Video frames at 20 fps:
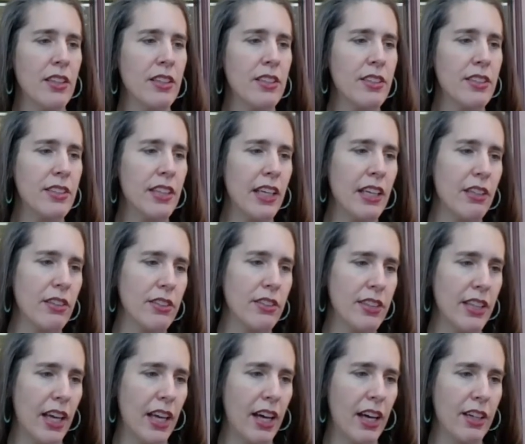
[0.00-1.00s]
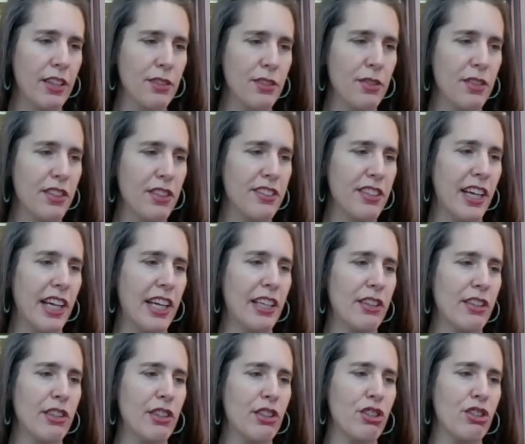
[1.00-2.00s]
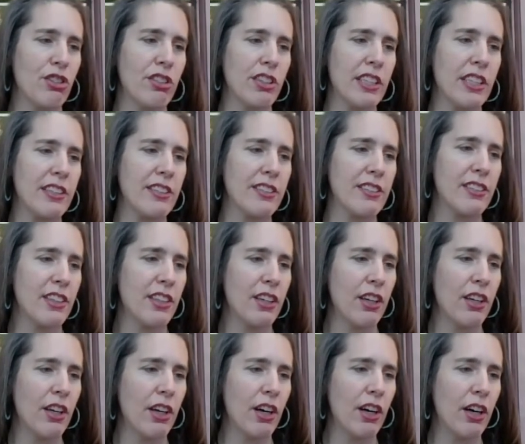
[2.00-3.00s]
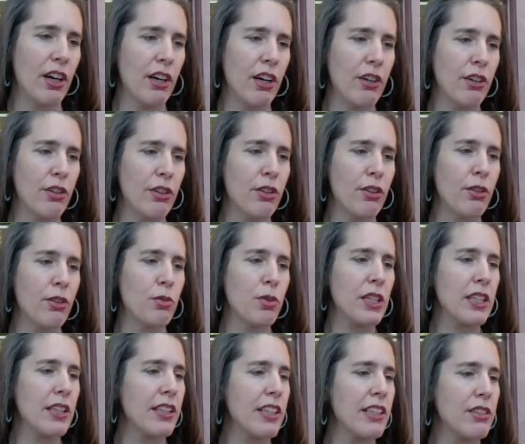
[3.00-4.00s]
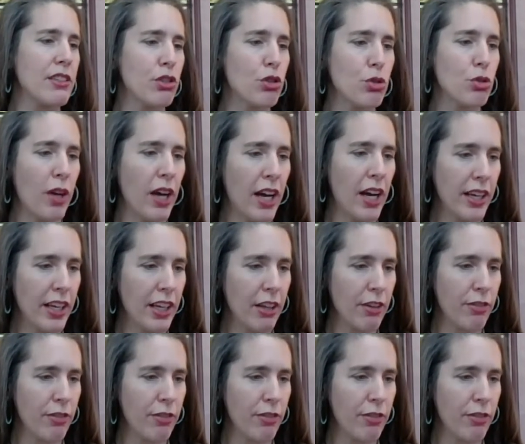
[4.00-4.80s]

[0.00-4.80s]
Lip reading: Sales tax for the title insurance, the release tracking